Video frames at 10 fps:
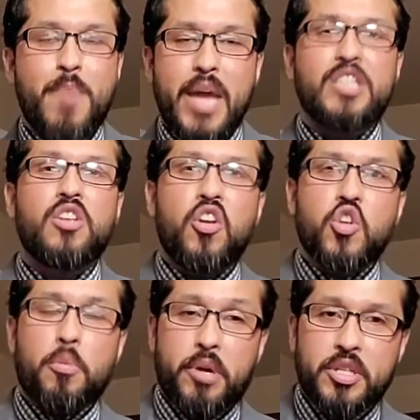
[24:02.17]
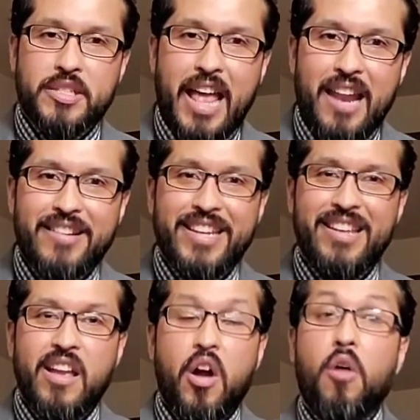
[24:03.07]
based on your personality,
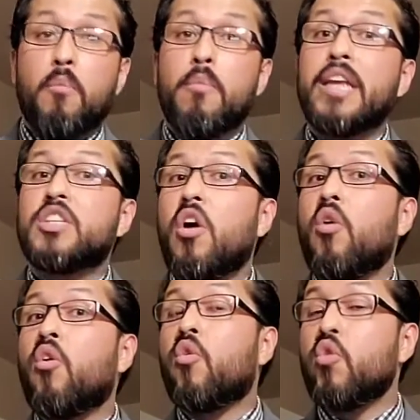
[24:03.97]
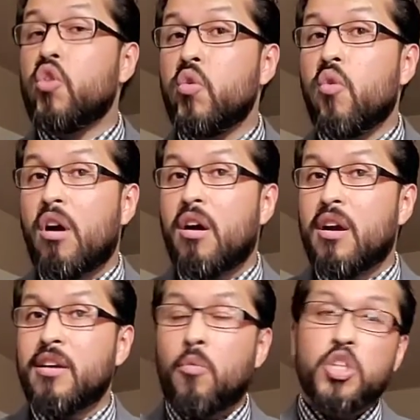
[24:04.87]
based on who you
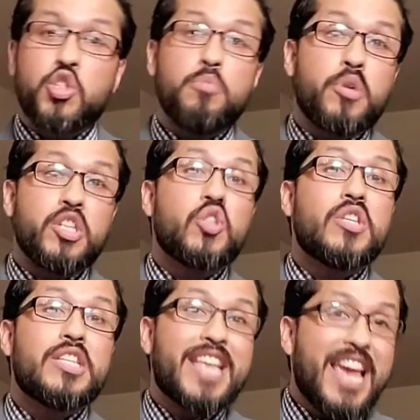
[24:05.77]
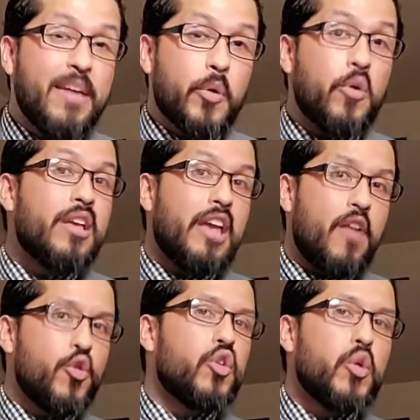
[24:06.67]
are, what you bring to the table, if
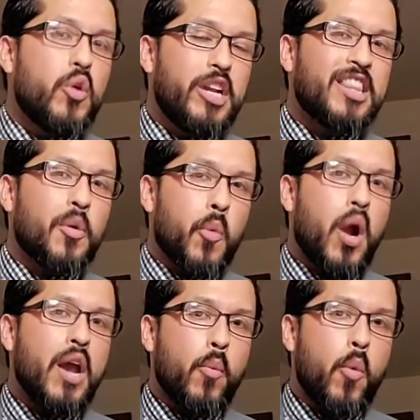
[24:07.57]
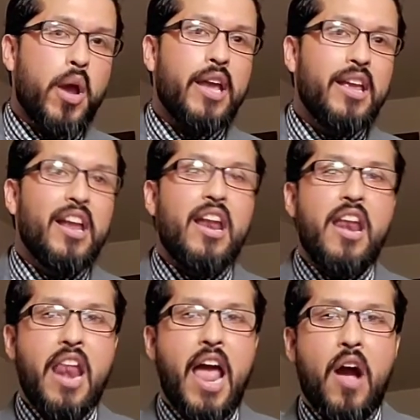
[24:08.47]
you're doing it the right way.
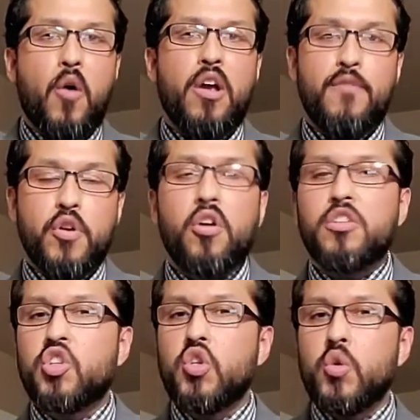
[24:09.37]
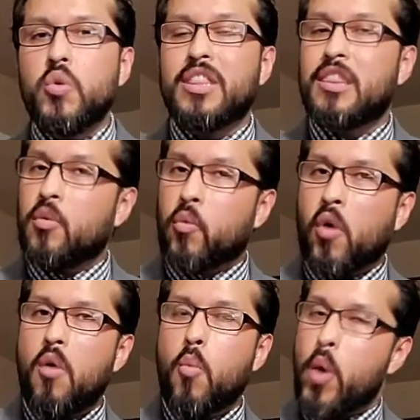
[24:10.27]
Now, if you're going to do it the
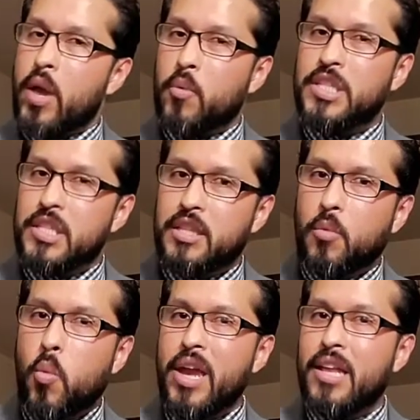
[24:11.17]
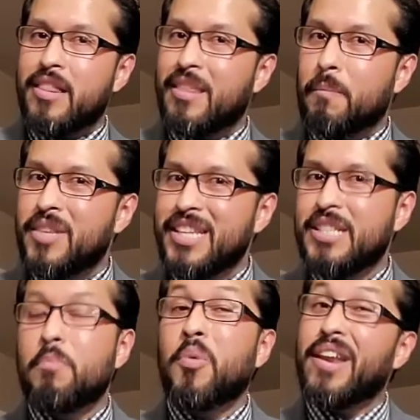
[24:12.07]
wrong way, which is the way these
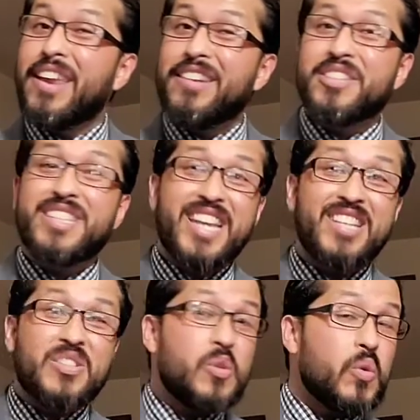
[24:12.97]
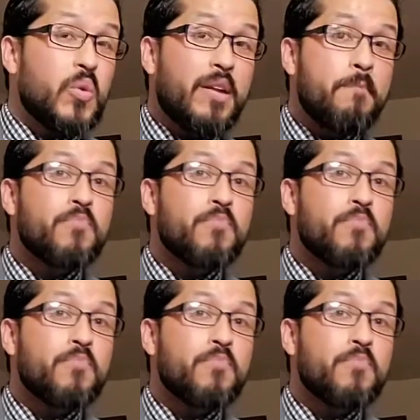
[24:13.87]
players tend to do it,